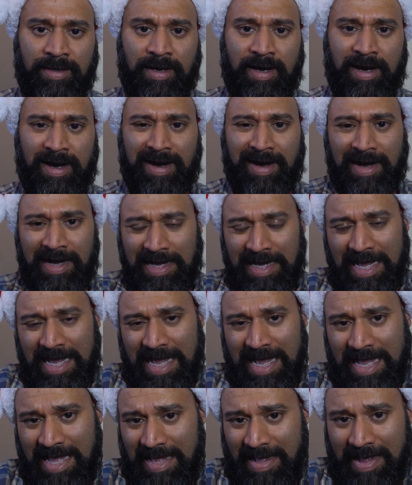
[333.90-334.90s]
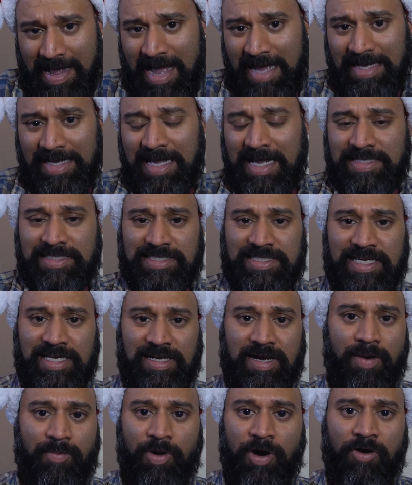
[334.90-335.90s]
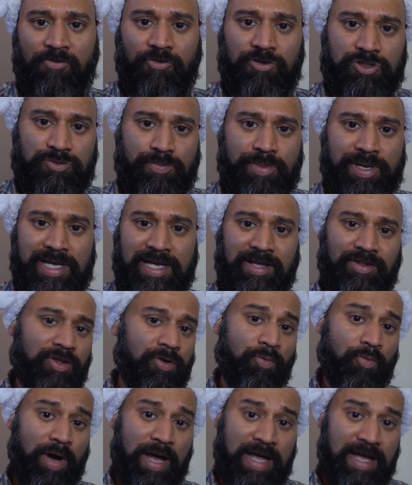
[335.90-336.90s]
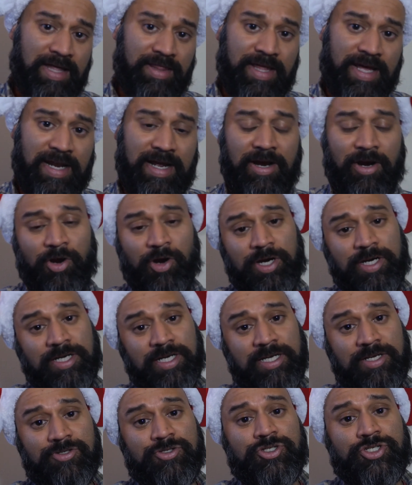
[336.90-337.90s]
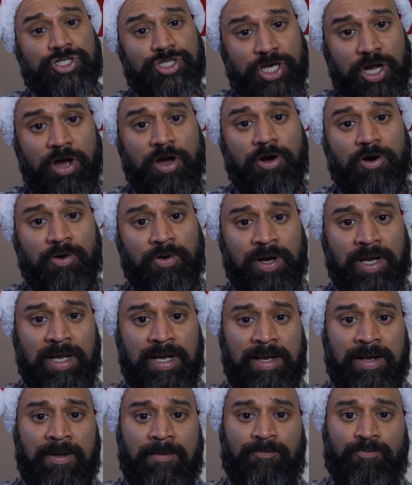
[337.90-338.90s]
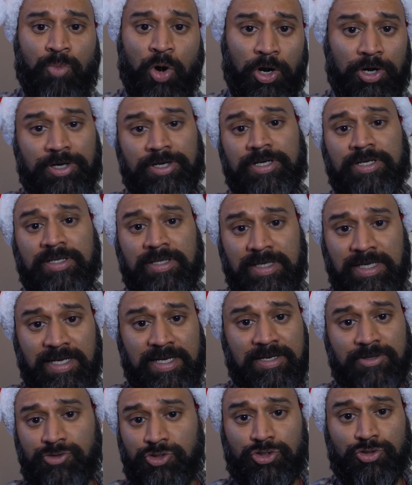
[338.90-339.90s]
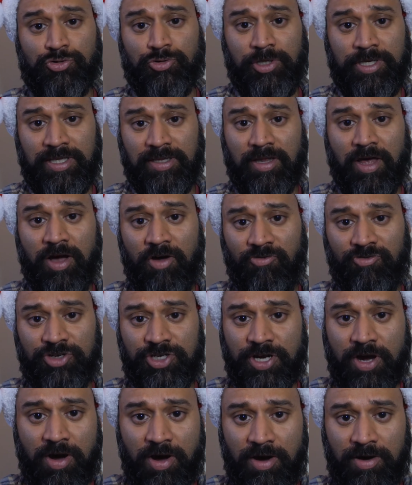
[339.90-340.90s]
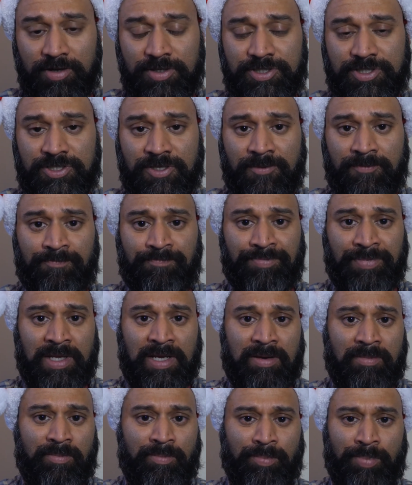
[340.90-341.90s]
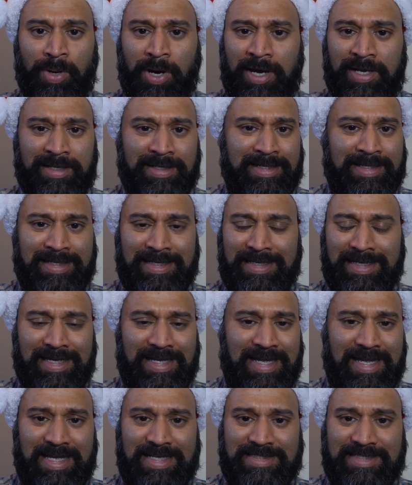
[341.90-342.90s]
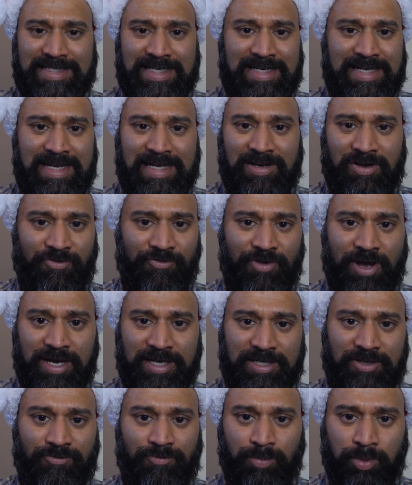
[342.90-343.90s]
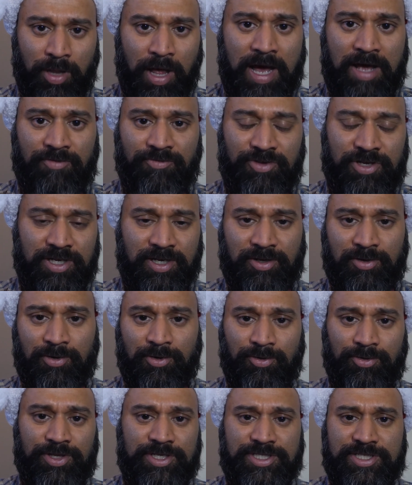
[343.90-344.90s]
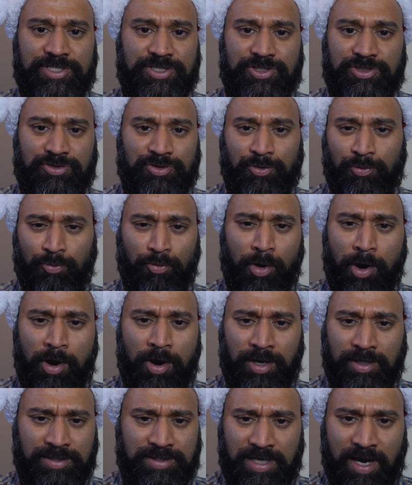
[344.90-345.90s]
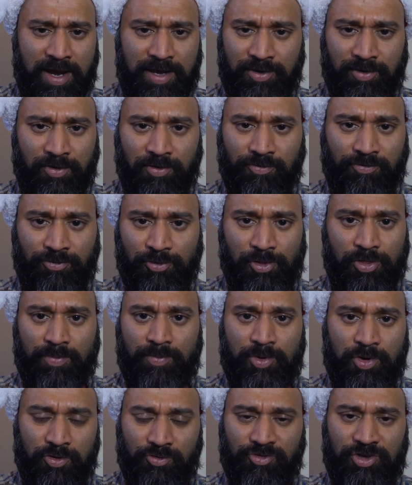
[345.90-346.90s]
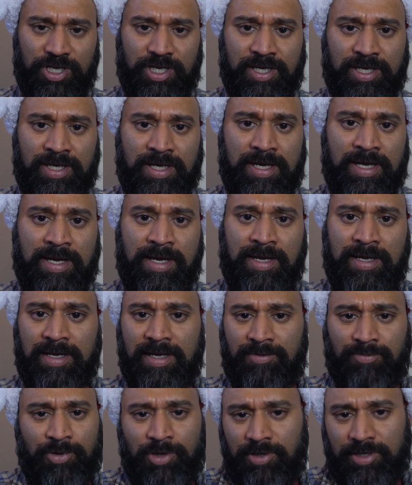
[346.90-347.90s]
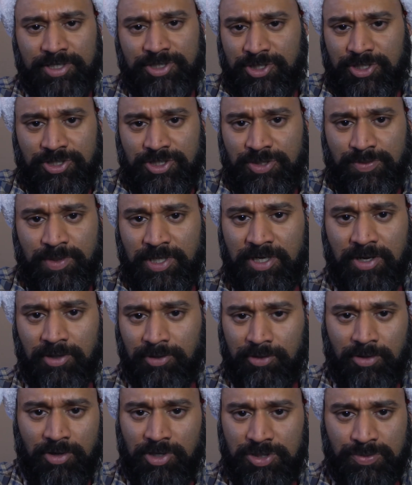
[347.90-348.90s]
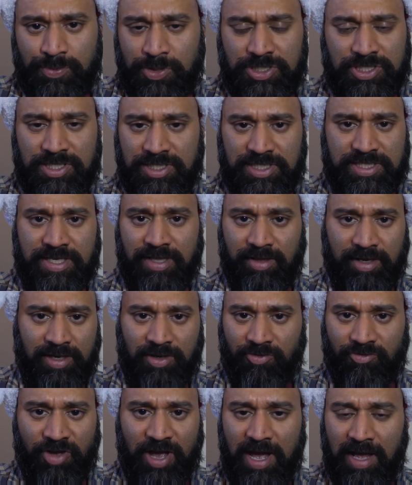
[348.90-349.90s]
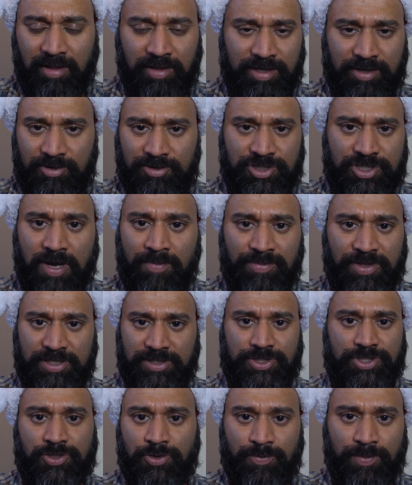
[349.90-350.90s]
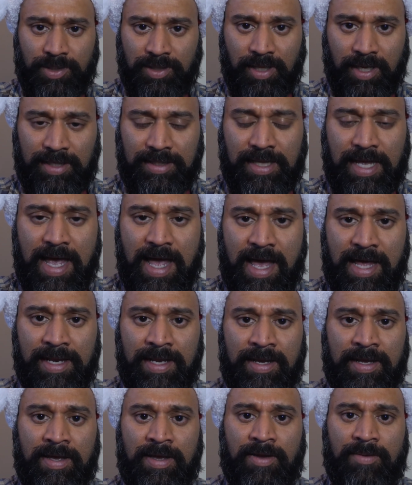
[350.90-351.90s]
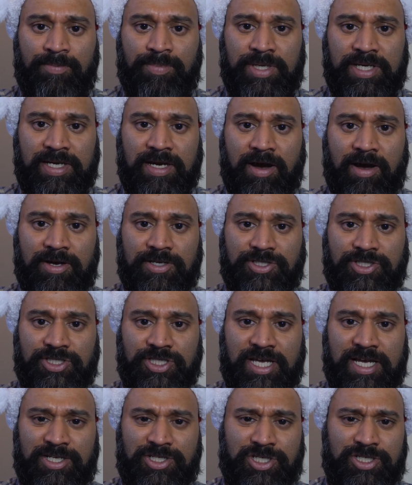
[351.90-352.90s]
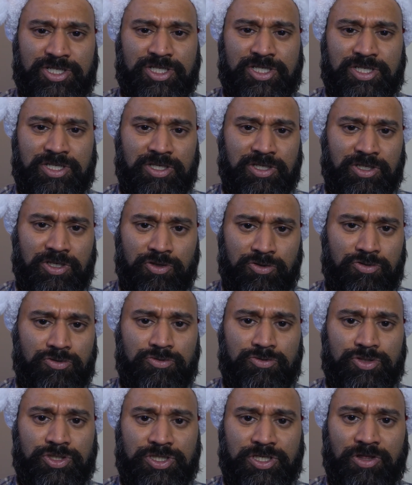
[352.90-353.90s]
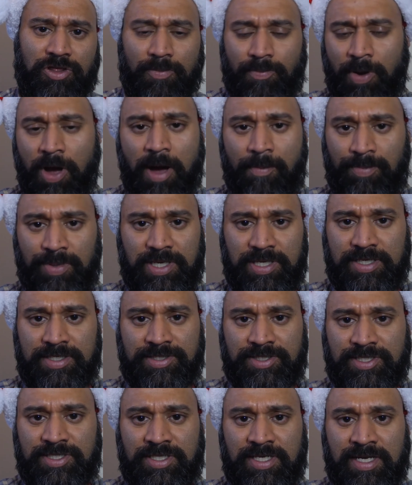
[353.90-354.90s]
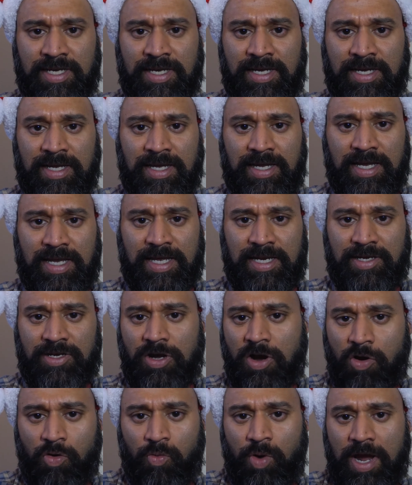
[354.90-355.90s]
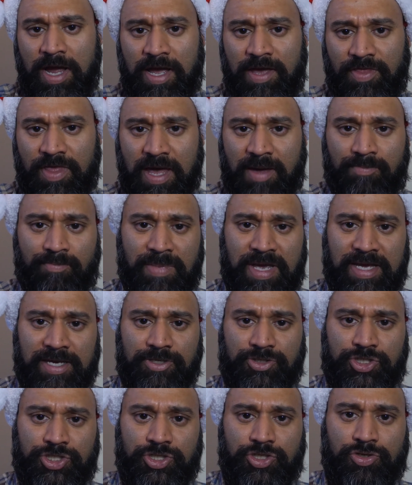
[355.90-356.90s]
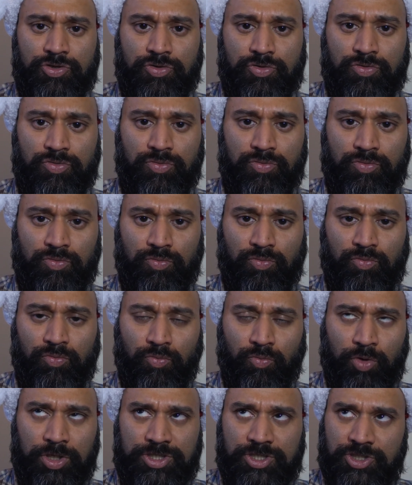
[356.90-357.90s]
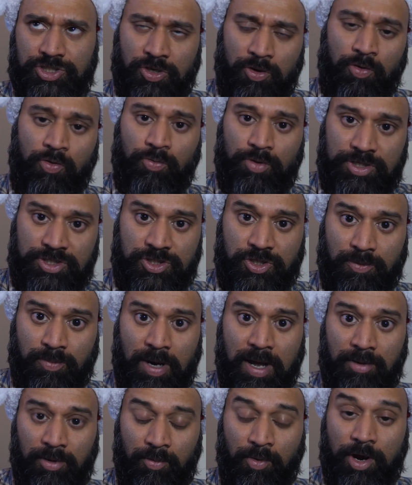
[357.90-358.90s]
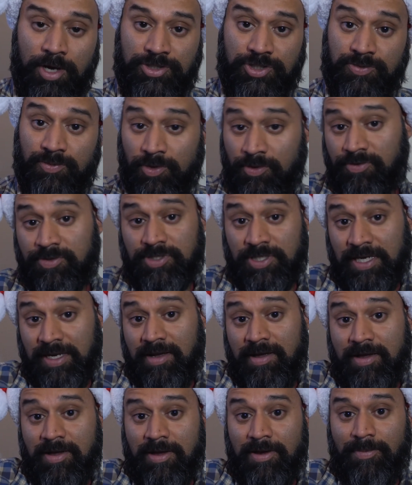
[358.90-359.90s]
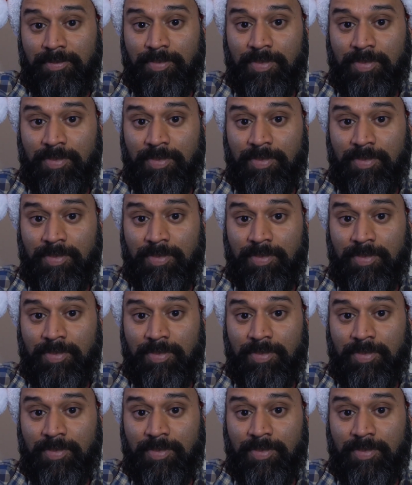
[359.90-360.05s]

Uh, I guess they come off as being the way that Erin can show Martin he can truly love dogs, but it's an ineffective plot vehicle. This is the wrong title for the movie it really should just be called Christmas in Silicon Valley or something stupid like that because they just used the puppies in no way that made you which is the whole reason you're probably watching the movie is like oh,